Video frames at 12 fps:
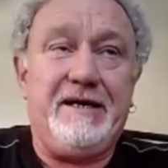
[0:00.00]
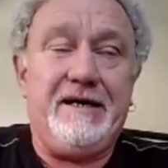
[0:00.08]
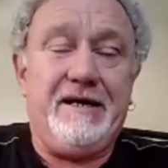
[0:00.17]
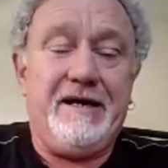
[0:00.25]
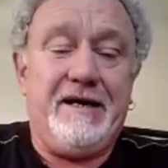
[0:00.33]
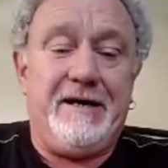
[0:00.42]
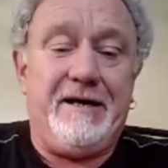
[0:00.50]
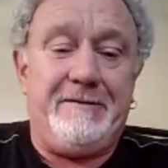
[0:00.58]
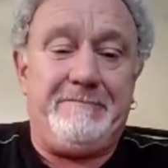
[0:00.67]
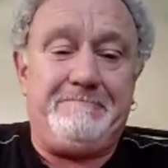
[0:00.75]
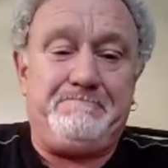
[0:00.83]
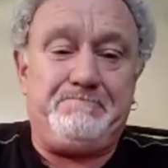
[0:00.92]

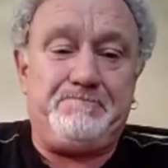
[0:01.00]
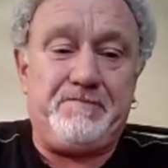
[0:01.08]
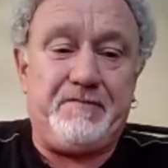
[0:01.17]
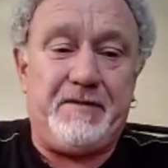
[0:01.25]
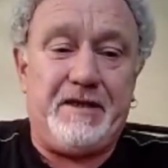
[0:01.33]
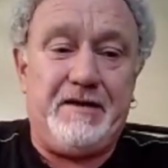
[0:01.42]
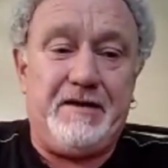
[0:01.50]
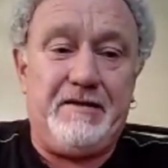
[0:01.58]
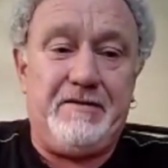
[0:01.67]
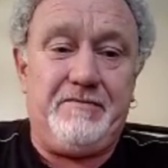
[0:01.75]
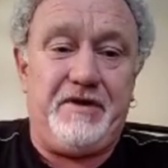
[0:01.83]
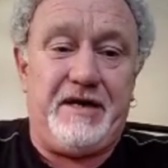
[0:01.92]
but